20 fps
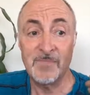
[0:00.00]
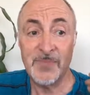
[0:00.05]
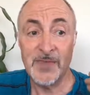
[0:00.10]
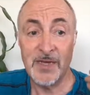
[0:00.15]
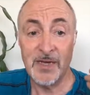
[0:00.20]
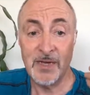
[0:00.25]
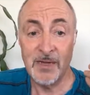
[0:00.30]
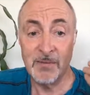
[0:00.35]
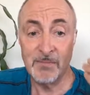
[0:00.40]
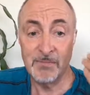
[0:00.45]

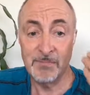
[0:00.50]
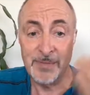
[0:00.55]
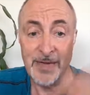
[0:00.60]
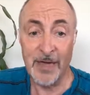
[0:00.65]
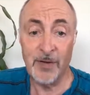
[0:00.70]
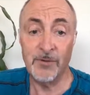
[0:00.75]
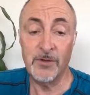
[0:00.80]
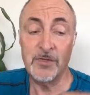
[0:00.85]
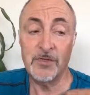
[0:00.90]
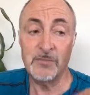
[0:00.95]
um,
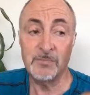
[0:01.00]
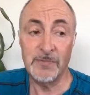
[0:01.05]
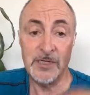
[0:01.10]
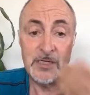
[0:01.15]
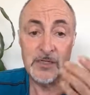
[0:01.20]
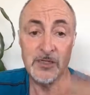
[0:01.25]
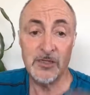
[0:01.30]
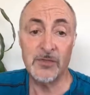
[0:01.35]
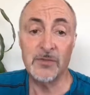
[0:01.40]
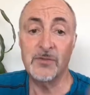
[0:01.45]
boundaries, Me
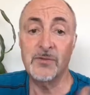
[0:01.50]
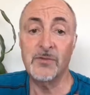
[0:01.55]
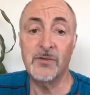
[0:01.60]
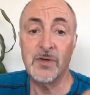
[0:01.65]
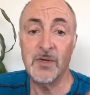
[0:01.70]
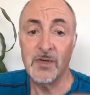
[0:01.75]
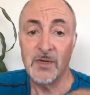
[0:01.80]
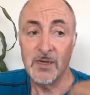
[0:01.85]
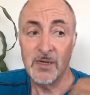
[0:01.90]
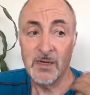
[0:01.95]
Too,
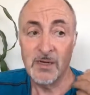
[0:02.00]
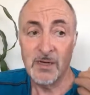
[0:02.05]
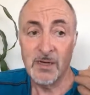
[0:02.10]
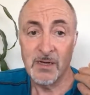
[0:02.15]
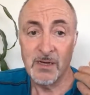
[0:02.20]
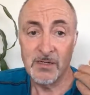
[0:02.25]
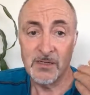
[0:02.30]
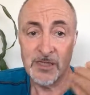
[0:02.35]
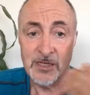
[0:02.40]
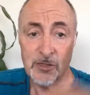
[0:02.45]

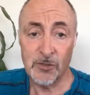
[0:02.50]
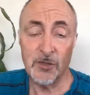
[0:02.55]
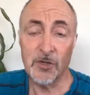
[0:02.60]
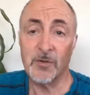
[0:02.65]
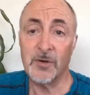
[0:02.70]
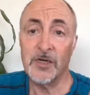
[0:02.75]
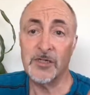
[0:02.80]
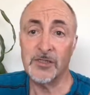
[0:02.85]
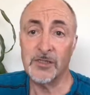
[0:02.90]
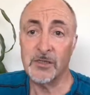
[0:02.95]
sexual
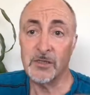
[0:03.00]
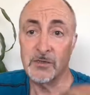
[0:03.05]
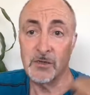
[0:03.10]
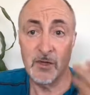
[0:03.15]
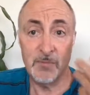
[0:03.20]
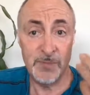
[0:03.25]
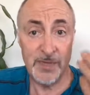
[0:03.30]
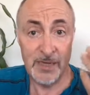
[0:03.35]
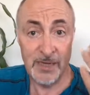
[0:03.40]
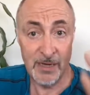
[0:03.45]
aggression and
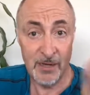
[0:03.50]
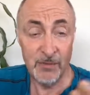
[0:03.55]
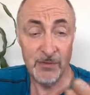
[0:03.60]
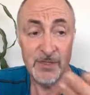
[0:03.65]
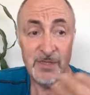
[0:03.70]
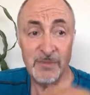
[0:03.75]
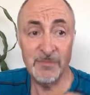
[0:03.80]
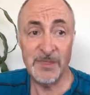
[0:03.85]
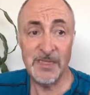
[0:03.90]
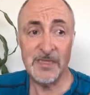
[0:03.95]
not being
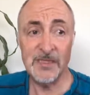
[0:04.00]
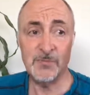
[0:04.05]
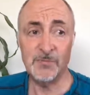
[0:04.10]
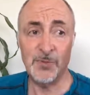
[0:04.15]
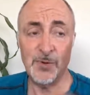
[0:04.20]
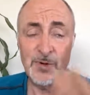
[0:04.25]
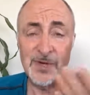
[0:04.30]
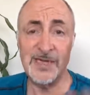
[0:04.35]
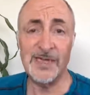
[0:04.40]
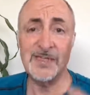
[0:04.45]
healthy. But this
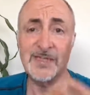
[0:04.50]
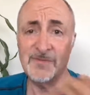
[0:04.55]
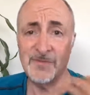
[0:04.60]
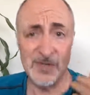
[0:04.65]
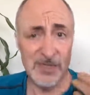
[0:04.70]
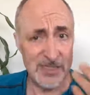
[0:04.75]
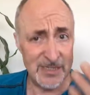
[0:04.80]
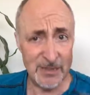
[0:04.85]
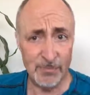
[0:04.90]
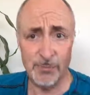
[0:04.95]
point is
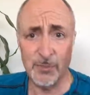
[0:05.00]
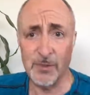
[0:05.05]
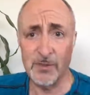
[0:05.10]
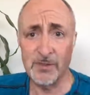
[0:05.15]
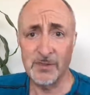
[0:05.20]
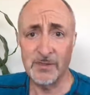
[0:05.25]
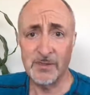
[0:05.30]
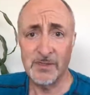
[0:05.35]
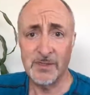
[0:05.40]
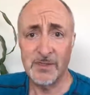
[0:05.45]
very simple.
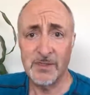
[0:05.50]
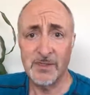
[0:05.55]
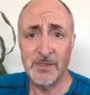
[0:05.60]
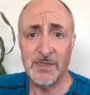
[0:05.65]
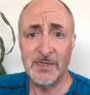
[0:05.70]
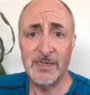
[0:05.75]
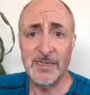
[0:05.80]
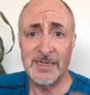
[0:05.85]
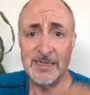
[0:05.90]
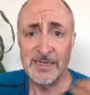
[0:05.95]

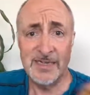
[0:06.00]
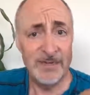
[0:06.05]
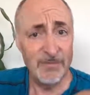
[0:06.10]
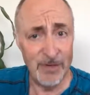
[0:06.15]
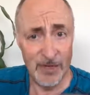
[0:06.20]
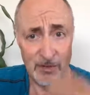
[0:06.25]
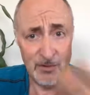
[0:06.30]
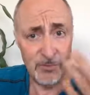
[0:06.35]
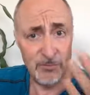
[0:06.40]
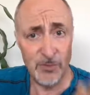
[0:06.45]
It doesn't need to be
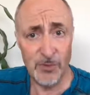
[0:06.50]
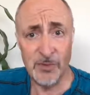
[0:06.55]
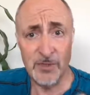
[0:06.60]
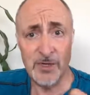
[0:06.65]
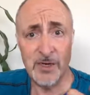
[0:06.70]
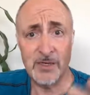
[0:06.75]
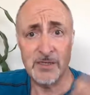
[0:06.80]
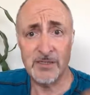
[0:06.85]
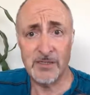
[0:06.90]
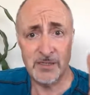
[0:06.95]
a long
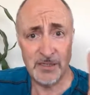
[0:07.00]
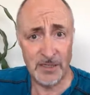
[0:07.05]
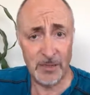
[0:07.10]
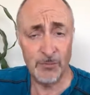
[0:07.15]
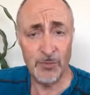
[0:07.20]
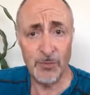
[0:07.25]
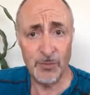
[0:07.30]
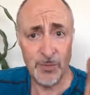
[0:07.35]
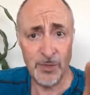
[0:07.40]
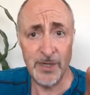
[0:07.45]
broadcast.
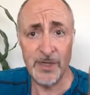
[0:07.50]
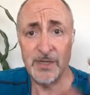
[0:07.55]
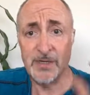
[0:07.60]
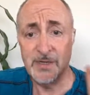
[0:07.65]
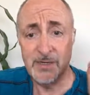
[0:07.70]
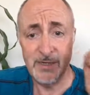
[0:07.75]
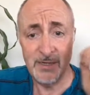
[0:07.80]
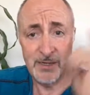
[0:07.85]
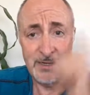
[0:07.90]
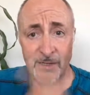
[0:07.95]
Simple point.
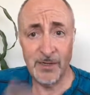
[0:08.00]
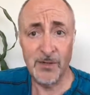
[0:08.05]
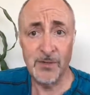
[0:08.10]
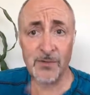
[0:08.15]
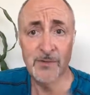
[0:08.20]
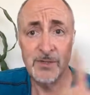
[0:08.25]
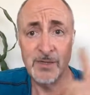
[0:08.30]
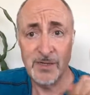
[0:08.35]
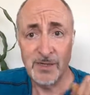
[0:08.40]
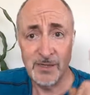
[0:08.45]

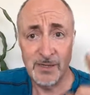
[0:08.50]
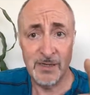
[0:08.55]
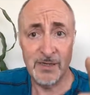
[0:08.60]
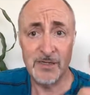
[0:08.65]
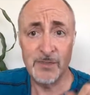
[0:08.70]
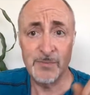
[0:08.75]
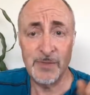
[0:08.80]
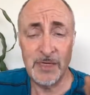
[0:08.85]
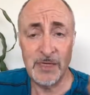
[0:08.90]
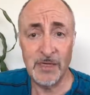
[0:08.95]
No
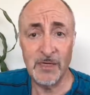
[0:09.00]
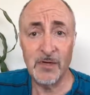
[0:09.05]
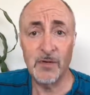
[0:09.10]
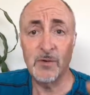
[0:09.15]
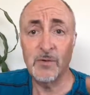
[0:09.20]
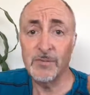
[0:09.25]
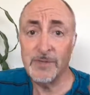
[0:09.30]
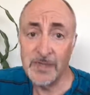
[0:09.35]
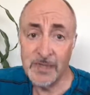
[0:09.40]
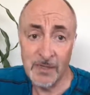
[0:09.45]
does mean no.
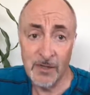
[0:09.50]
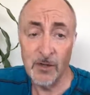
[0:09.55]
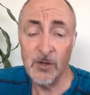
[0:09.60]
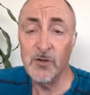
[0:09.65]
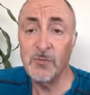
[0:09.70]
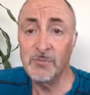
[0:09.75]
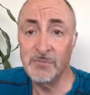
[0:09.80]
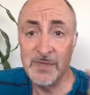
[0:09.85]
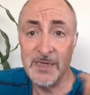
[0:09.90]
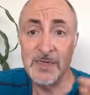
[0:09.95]
And when no
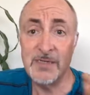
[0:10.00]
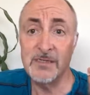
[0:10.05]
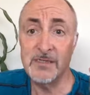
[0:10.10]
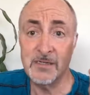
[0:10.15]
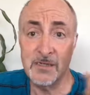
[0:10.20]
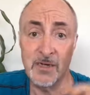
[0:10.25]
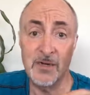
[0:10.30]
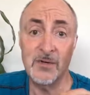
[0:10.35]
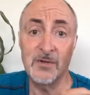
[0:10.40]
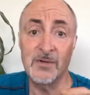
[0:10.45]
means
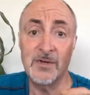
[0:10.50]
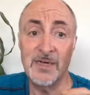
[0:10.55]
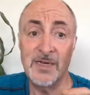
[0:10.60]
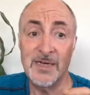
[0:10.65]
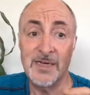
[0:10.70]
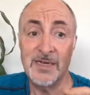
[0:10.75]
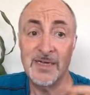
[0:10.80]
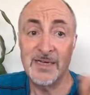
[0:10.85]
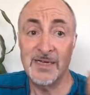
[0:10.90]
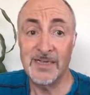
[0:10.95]
no
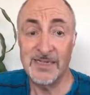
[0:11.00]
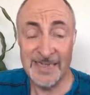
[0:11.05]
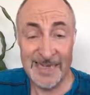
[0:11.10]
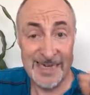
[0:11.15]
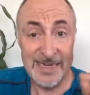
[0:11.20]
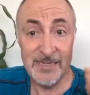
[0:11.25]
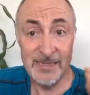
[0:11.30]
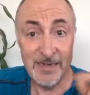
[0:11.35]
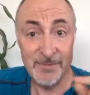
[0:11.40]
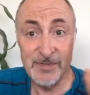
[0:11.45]
is
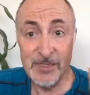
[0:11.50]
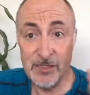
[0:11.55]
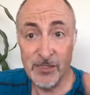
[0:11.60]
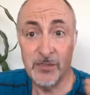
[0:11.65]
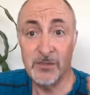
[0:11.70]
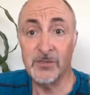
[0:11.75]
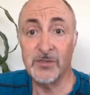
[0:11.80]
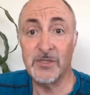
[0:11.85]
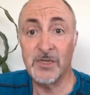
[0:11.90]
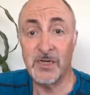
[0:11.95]
any time it's
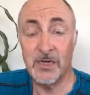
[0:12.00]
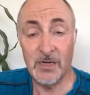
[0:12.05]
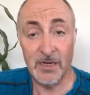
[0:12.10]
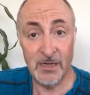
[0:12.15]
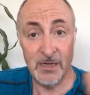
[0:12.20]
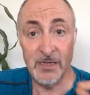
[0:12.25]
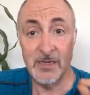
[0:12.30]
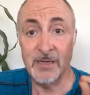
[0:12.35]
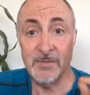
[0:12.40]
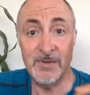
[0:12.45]
used in a
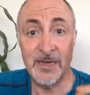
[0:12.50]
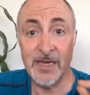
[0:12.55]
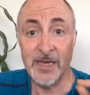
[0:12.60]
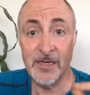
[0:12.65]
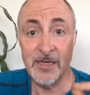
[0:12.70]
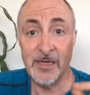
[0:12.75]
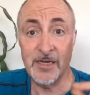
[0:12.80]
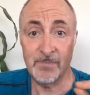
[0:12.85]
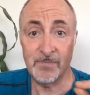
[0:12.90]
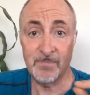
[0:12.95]
clear
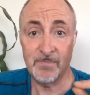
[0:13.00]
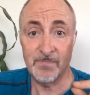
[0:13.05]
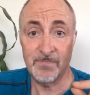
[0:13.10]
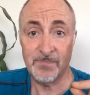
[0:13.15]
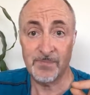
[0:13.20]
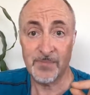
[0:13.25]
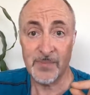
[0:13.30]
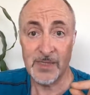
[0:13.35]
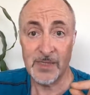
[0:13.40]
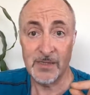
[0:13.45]
communication.
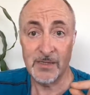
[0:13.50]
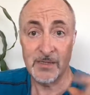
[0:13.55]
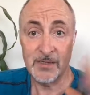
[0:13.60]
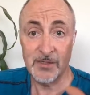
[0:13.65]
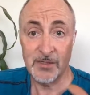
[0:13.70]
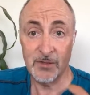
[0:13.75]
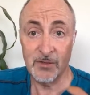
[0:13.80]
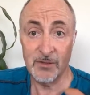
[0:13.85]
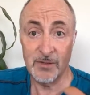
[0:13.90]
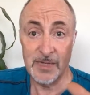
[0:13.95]

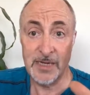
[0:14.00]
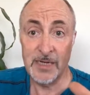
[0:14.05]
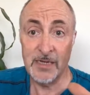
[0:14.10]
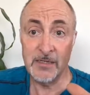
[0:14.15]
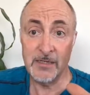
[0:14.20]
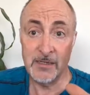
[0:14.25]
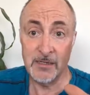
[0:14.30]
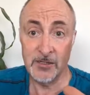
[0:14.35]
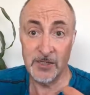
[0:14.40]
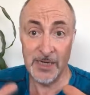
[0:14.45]
So
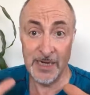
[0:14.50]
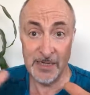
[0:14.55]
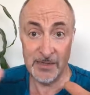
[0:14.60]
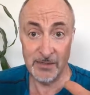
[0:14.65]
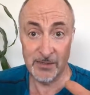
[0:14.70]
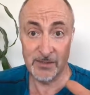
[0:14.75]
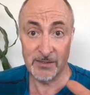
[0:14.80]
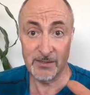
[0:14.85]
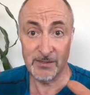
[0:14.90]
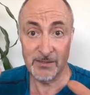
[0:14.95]
ladies and
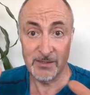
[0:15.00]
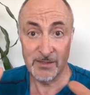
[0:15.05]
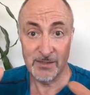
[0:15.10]
gents,